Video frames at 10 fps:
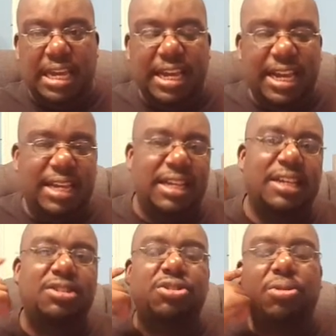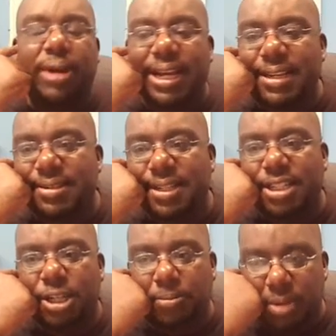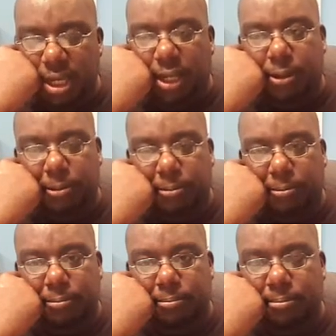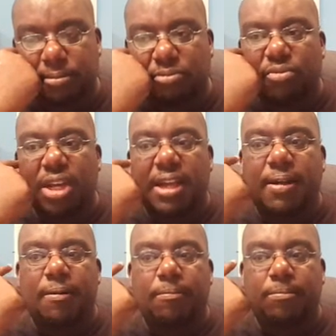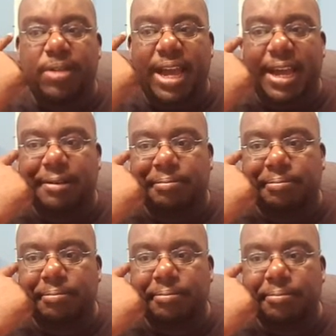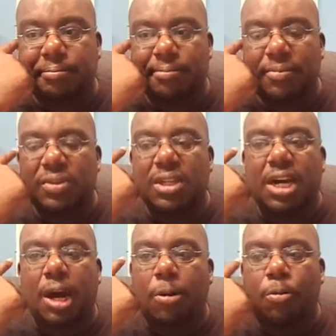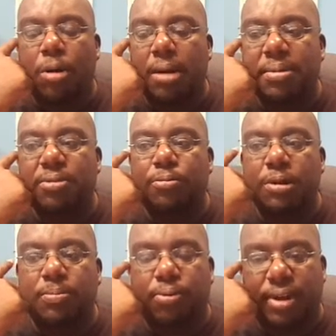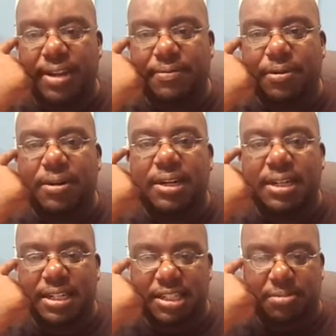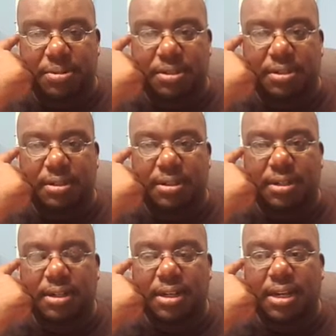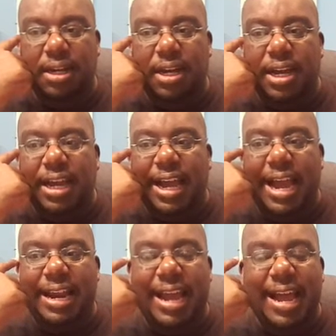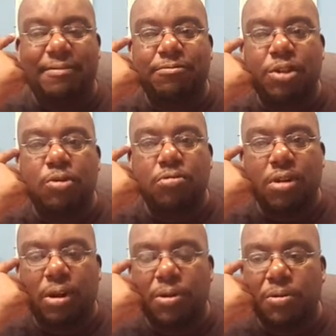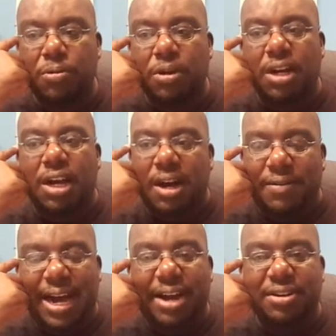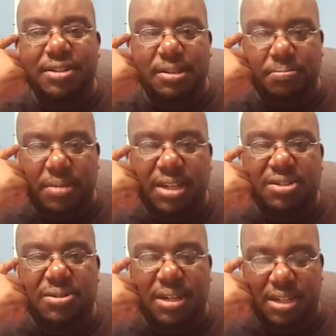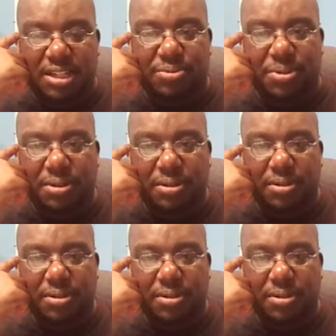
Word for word: It is crazy to me that a woman will pray for her husband and have no clue of how to submit to a husband.